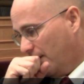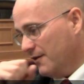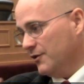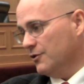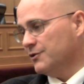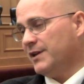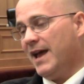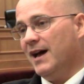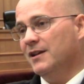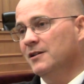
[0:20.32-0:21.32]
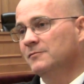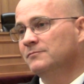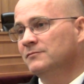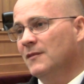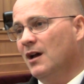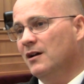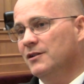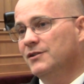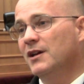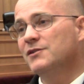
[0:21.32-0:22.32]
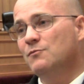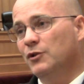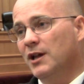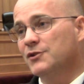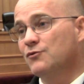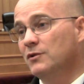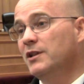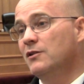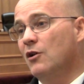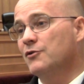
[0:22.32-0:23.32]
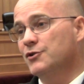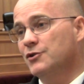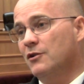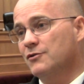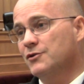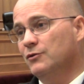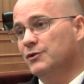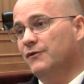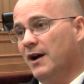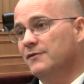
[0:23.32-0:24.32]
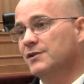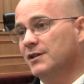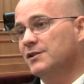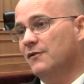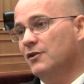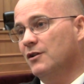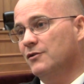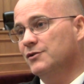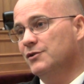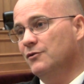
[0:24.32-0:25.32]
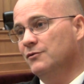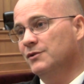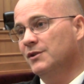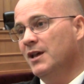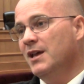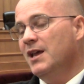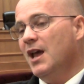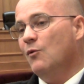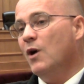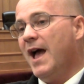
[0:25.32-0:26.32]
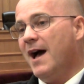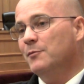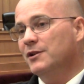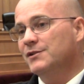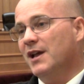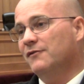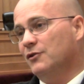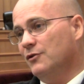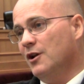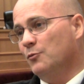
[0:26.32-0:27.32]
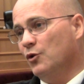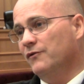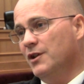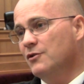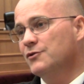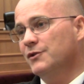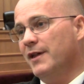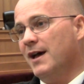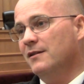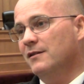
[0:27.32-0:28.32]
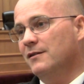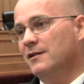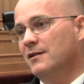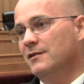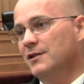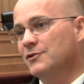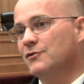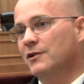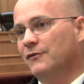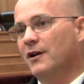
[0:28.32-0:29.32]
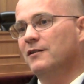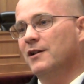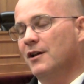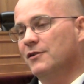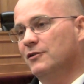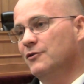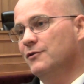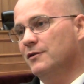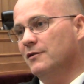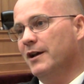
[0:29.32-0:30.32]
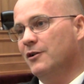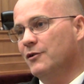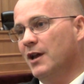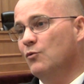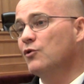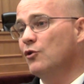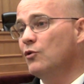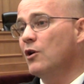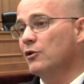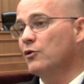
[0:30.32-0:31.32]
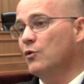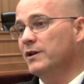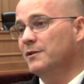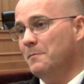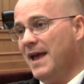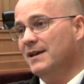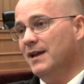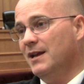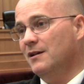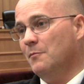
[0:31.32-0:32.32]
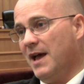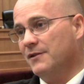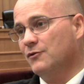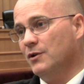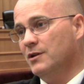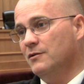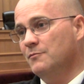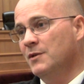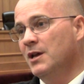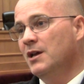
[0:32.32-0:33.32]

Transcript: five years had a uh, dozen plus really large charter schools, five, six, seven hundred students, and what happened is after a number of years of that, the district finally got the clue and they're like, okay, we're no longer going to mandate a math curriculum.